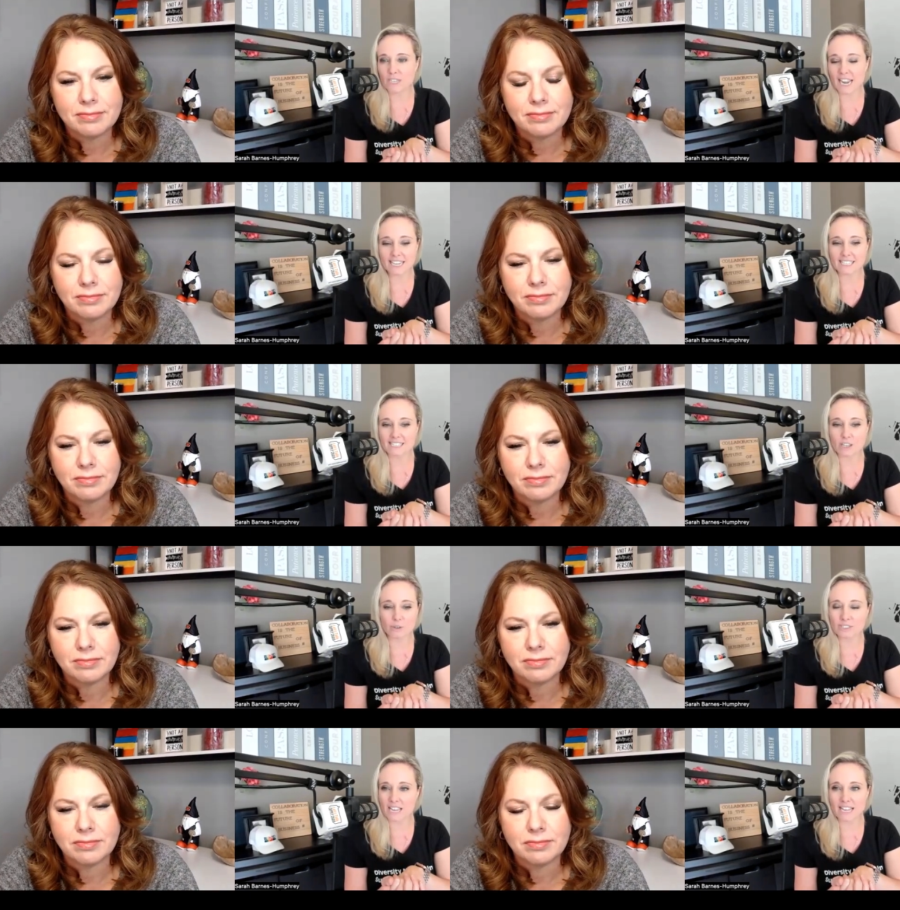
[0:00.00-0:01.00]
Speaker 1: take
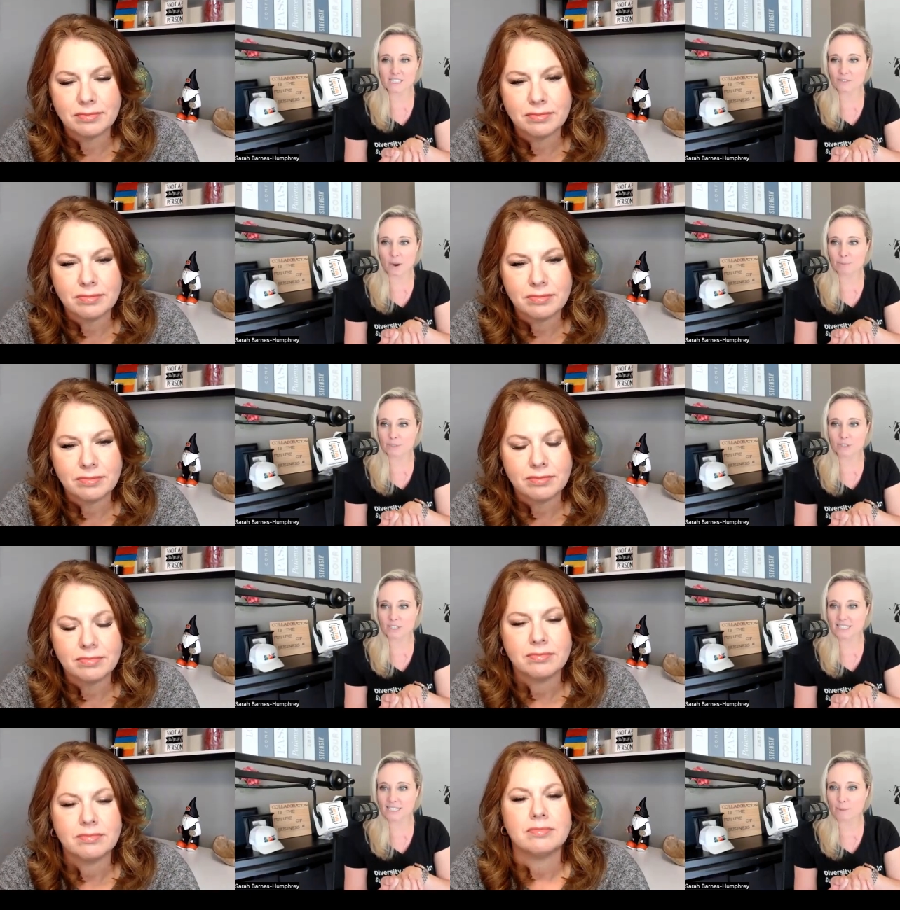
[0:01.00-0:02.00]
those kinds of
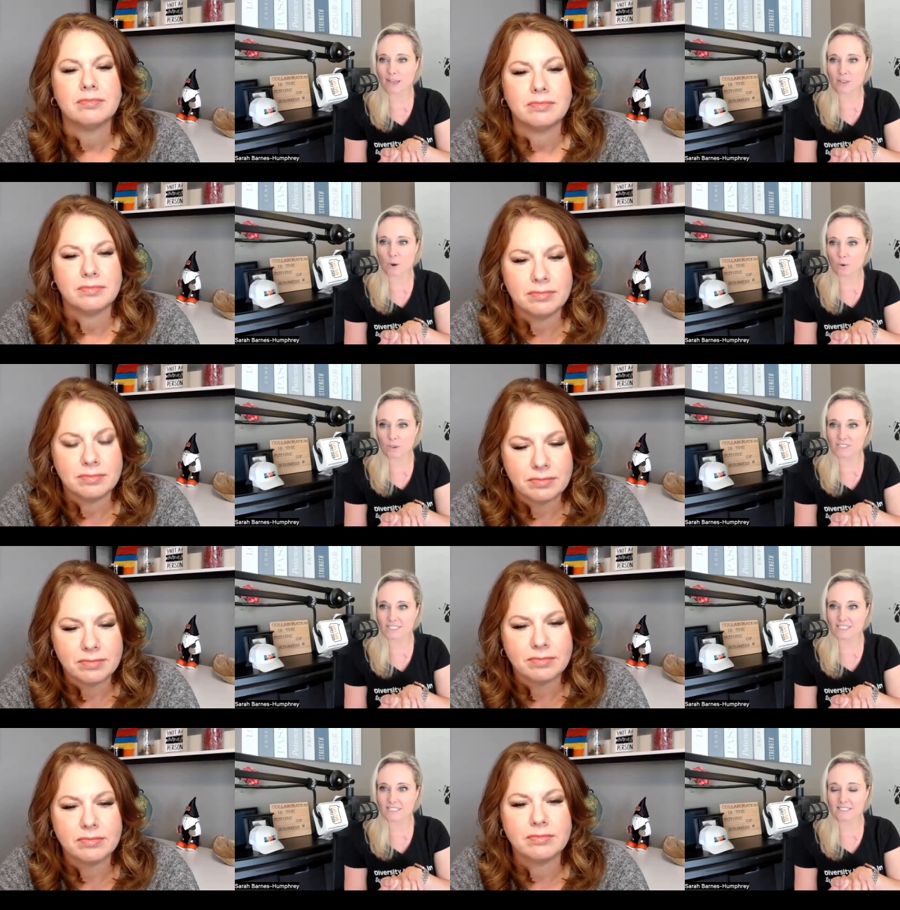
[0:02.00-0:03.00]
opportunities by the
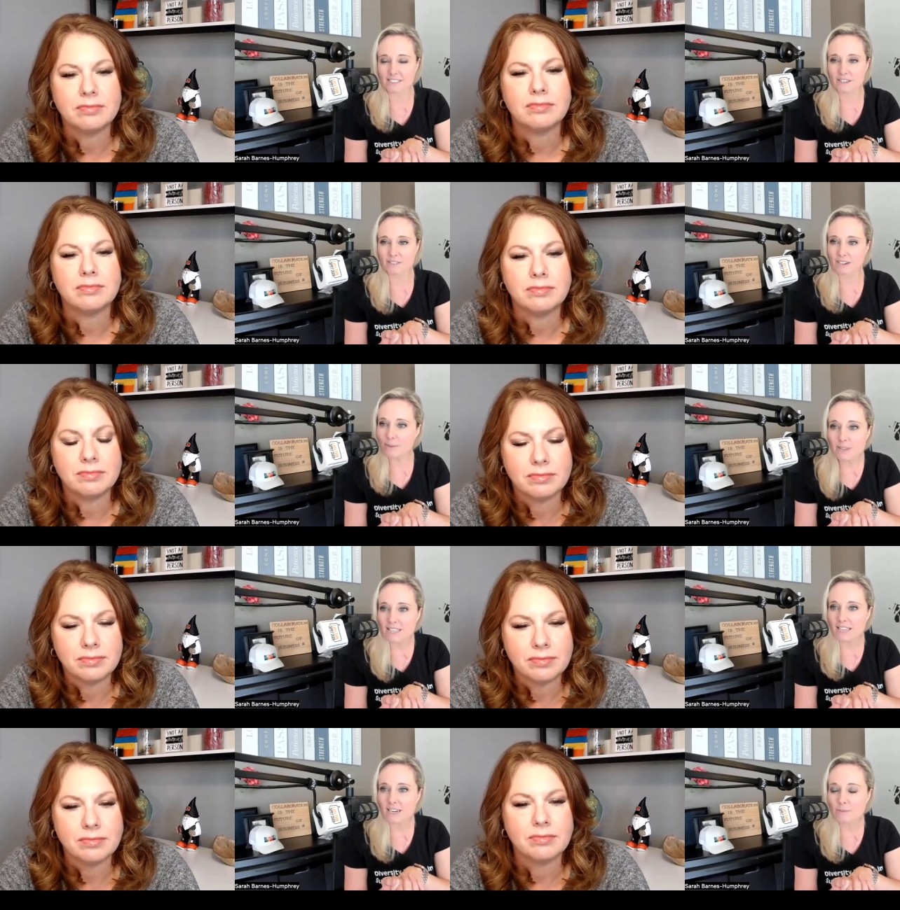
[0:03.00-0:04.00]
horns and run
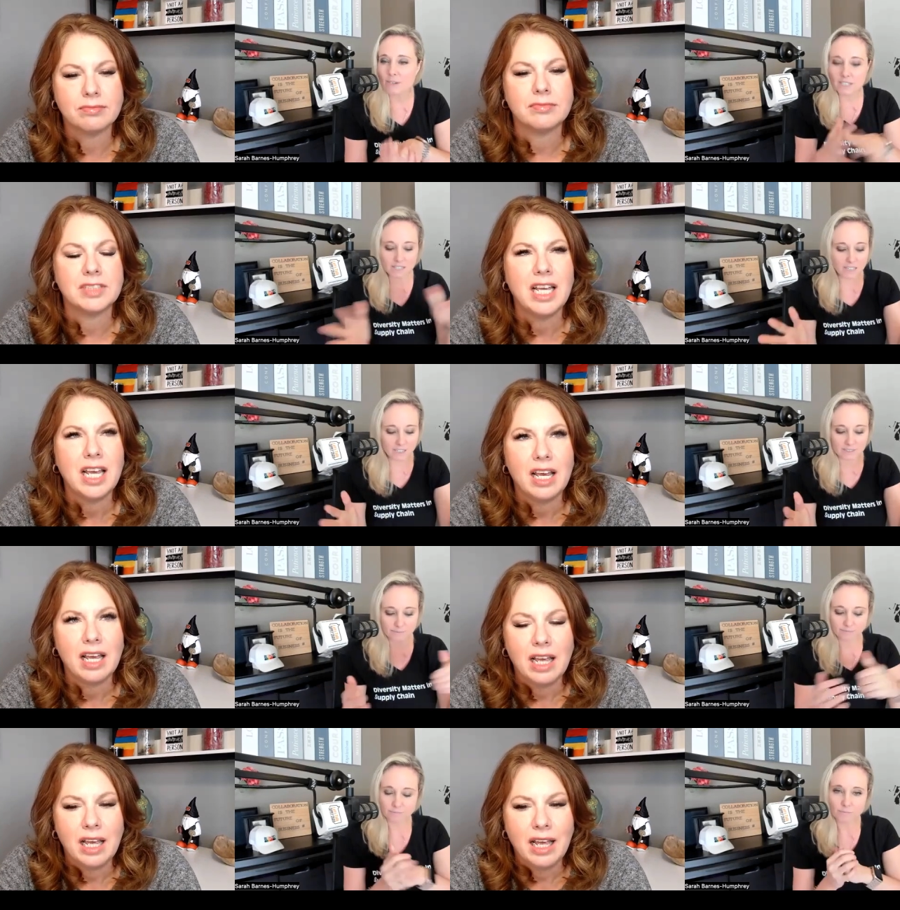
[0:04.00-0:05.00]
with it. What do you think?
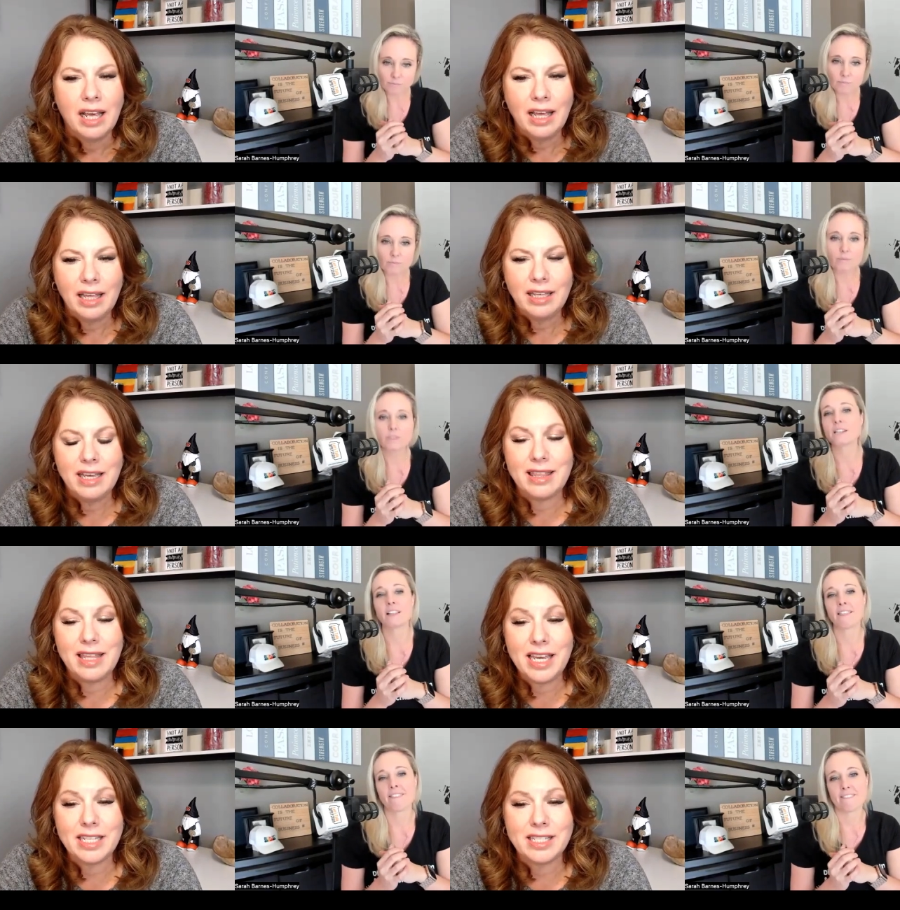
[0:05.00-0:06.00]
Speaker 2: I
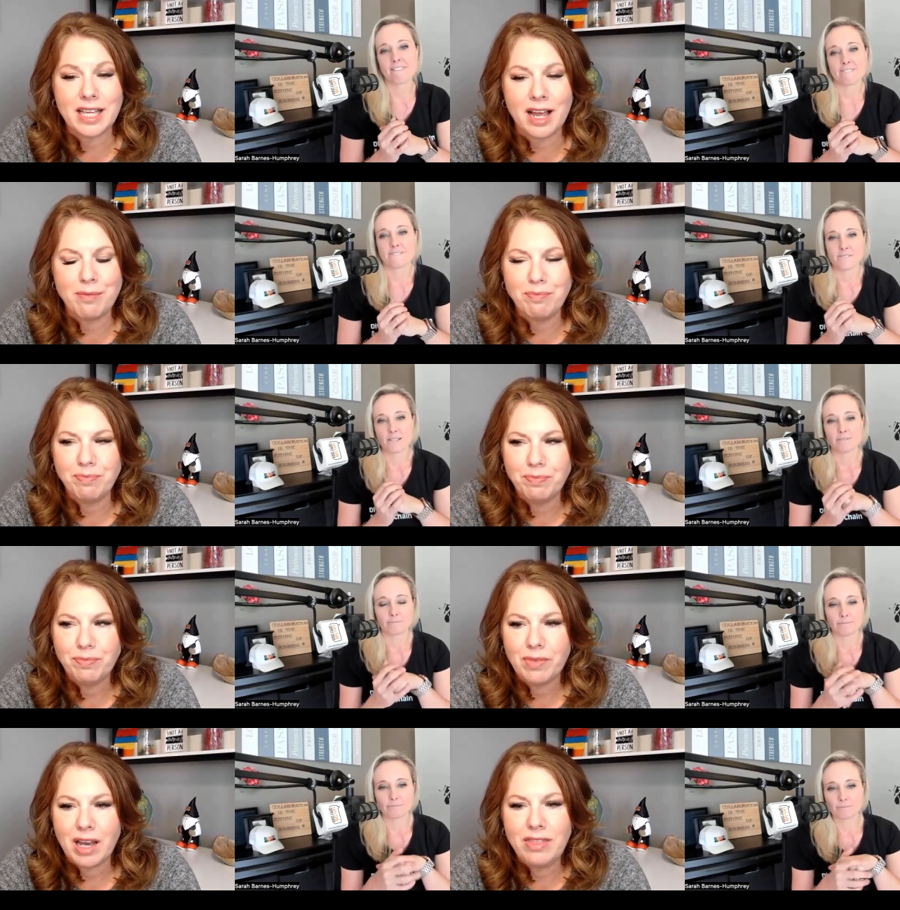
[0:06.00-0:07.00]
think it's um
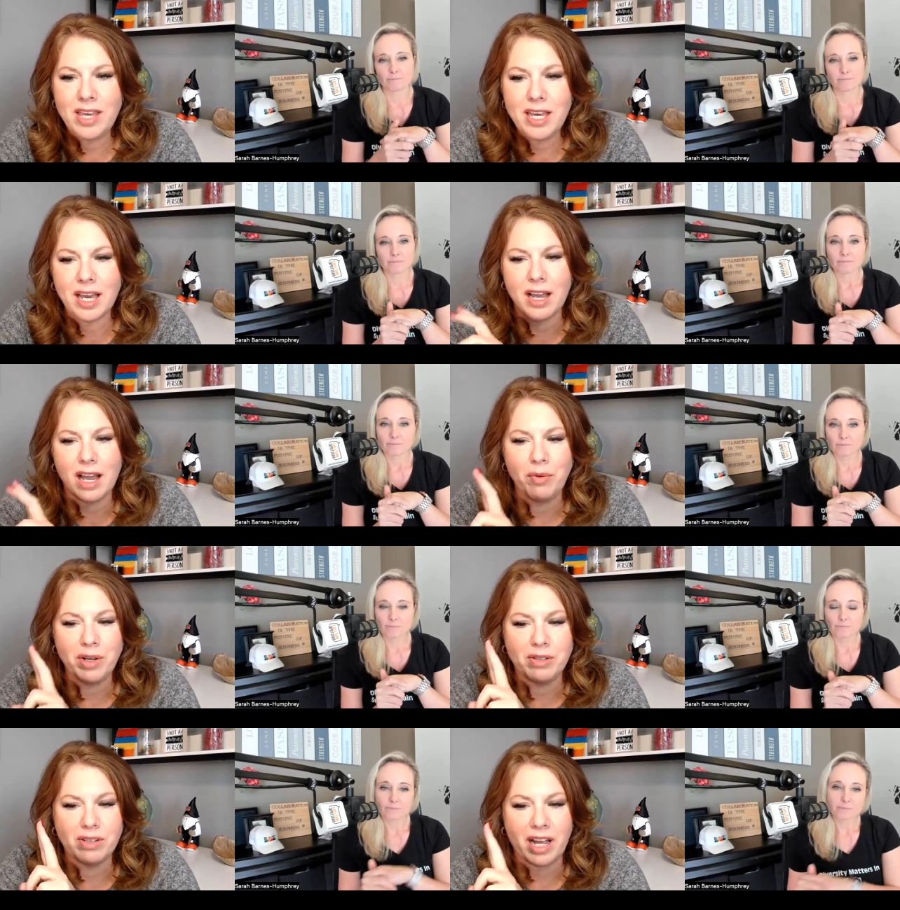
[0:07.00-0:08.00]
I think I, I
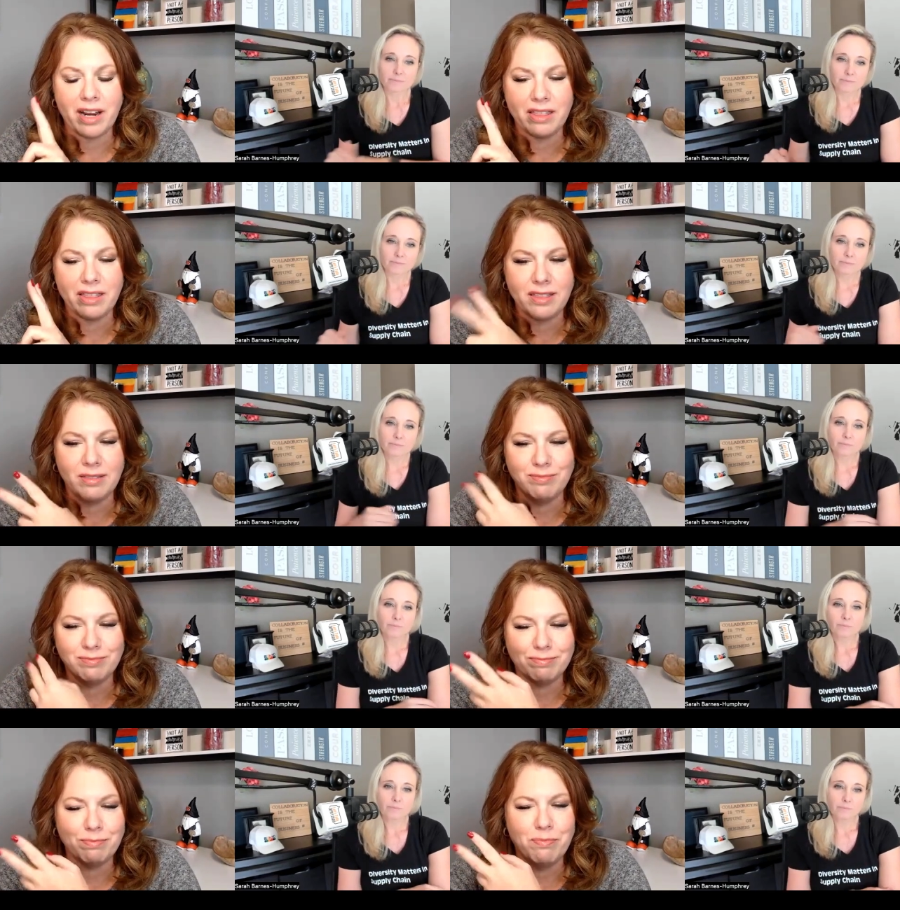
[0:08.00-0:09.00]
would kind of
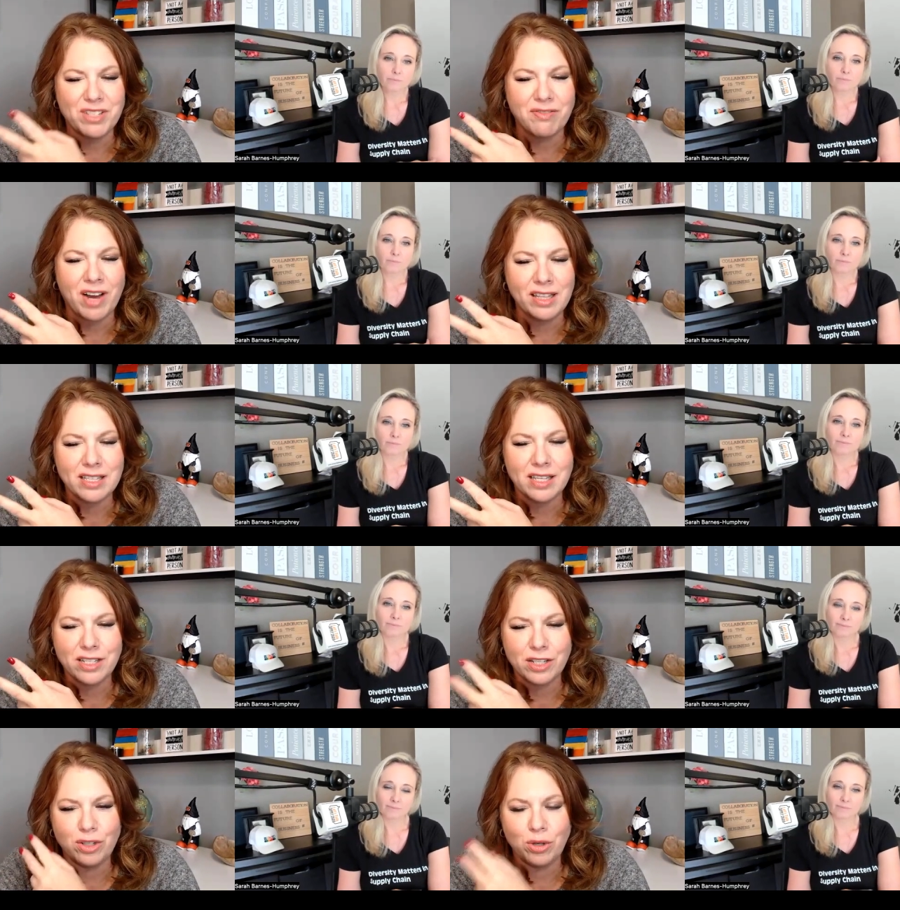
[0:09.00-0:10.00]
divide this
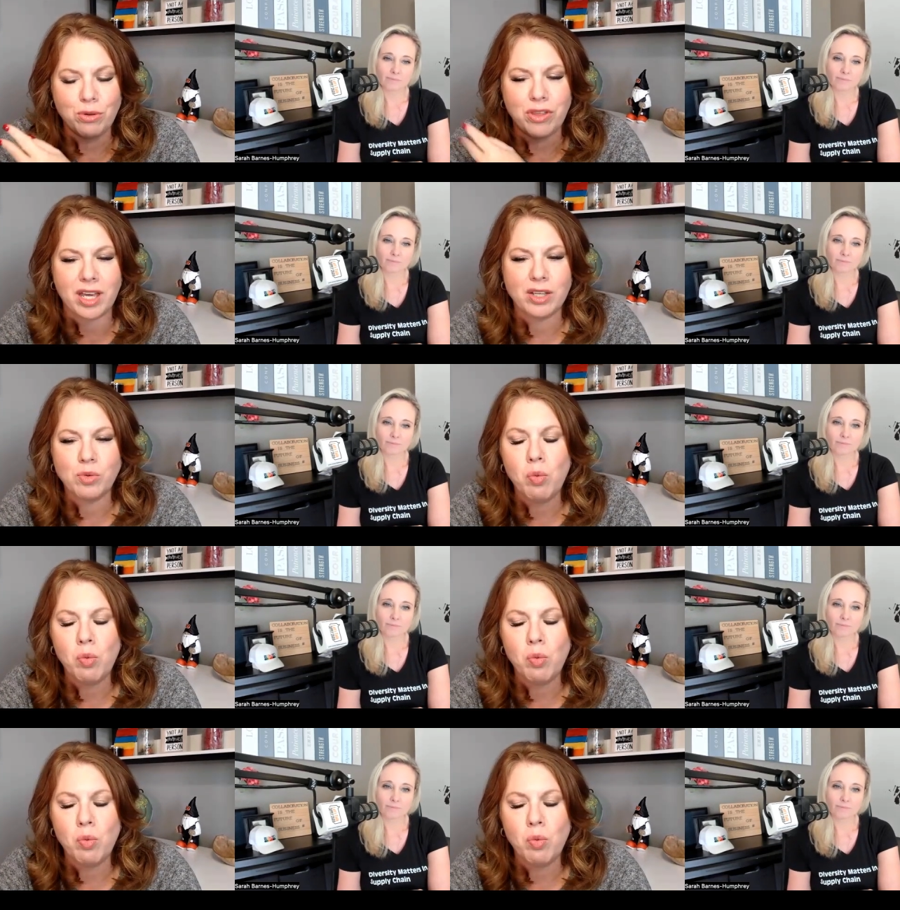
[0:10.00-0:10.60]
into two things.